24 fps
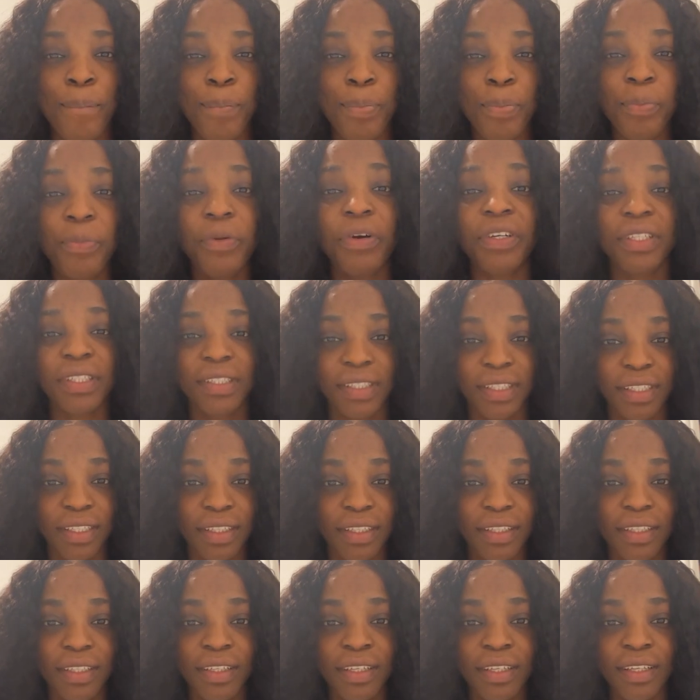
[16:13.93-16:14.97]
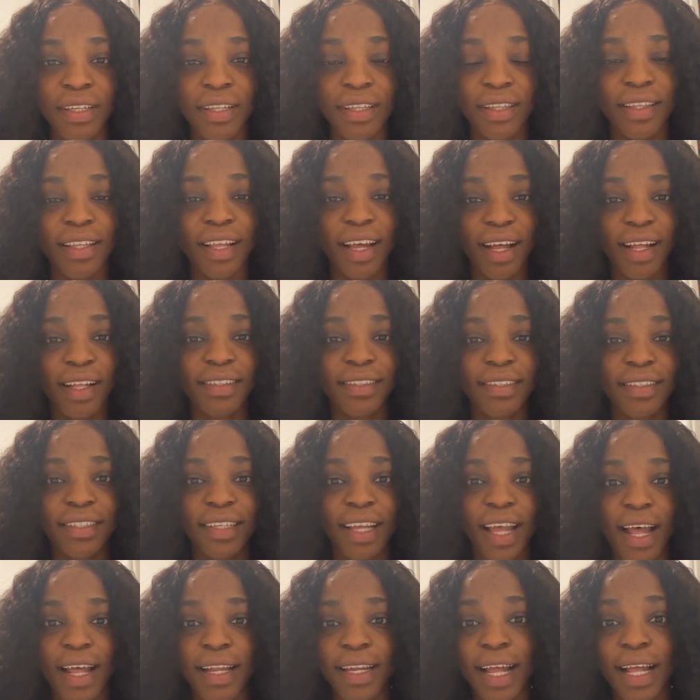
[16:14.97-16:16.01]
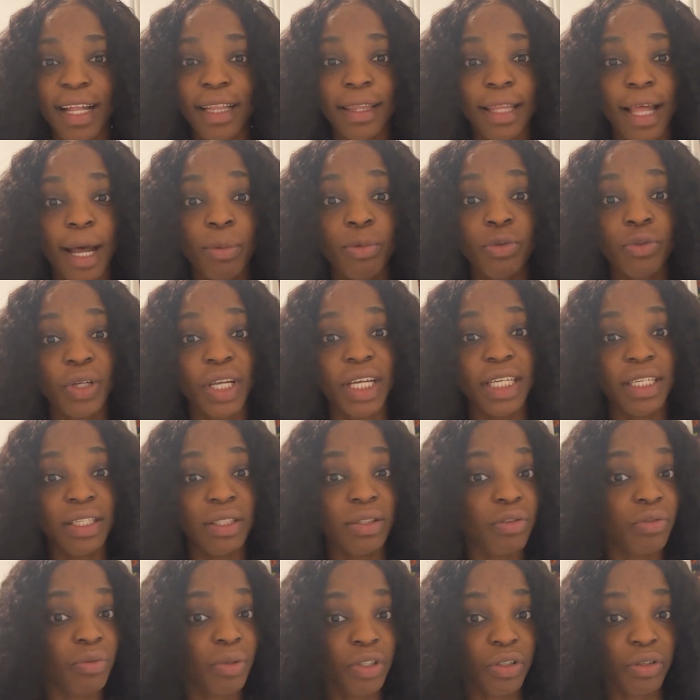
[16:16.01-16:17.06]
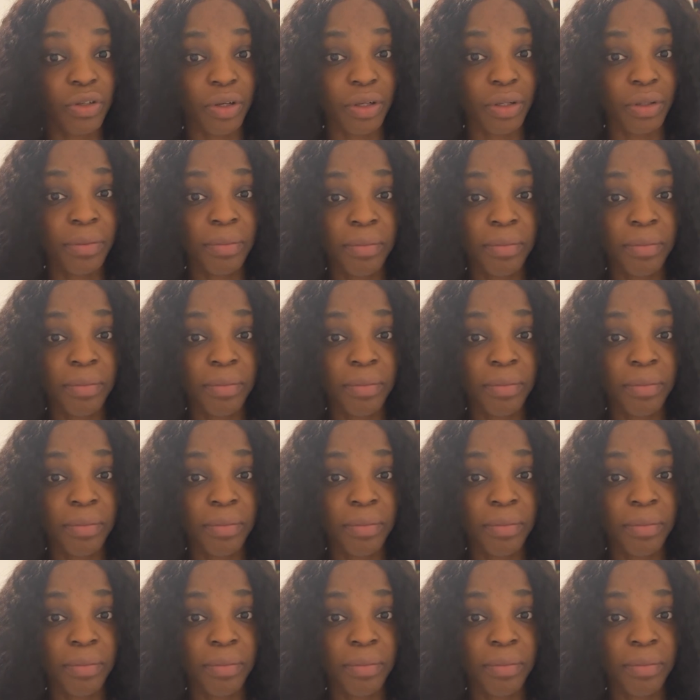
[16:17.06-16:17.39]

person that can adapt to any situation.